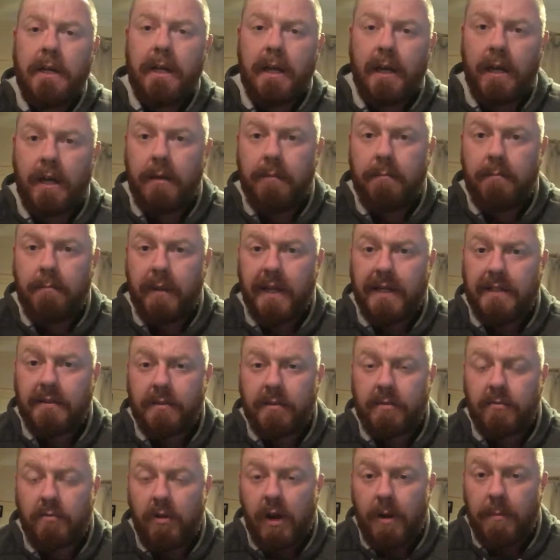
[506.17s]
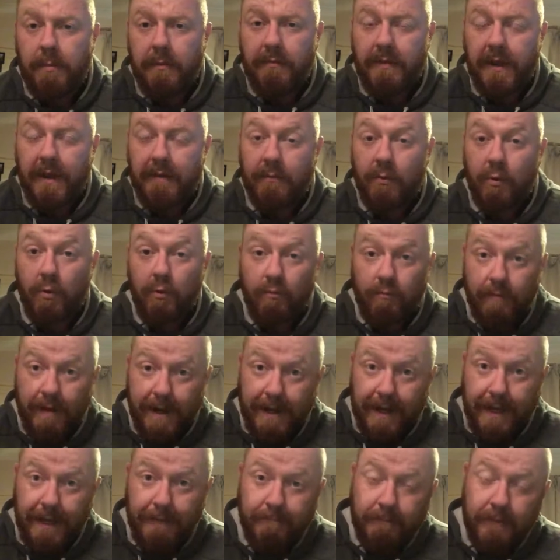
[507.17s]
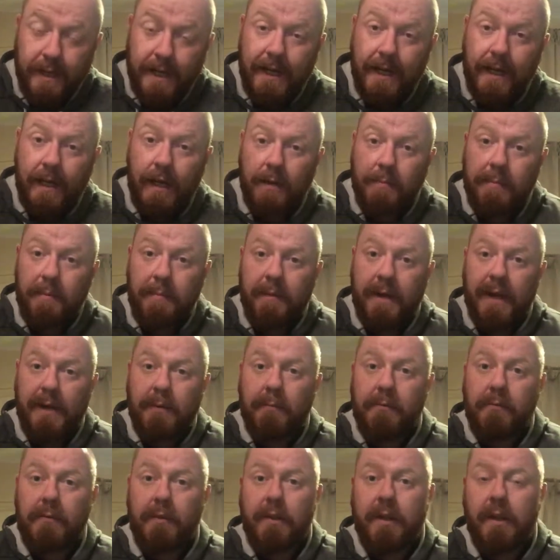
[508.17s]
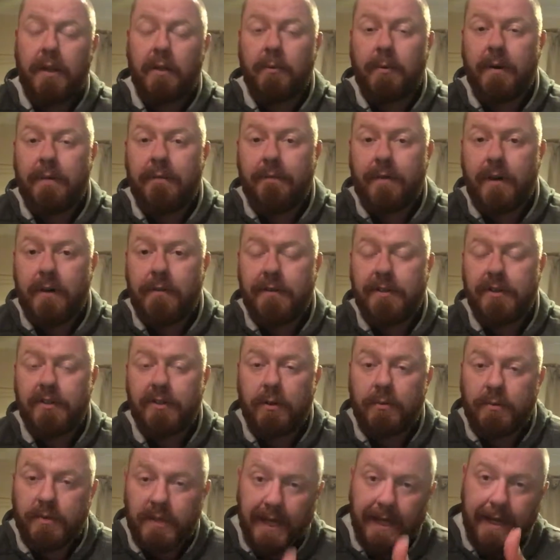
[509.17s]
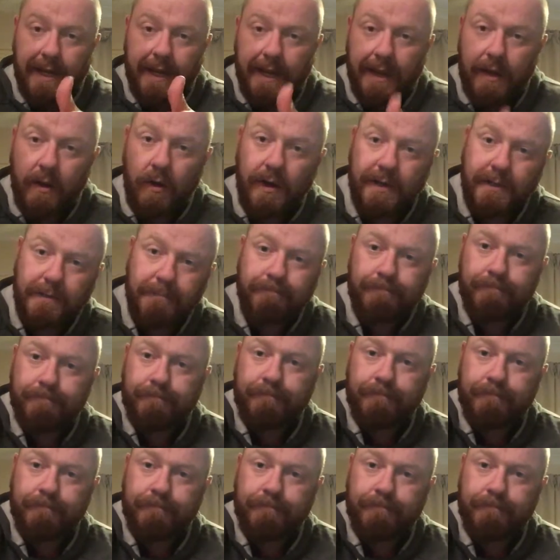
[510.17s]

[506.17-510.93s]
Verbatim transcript: Um, please subscribe if you haven't already. And I'll be back with another one very soon. Take care, guys.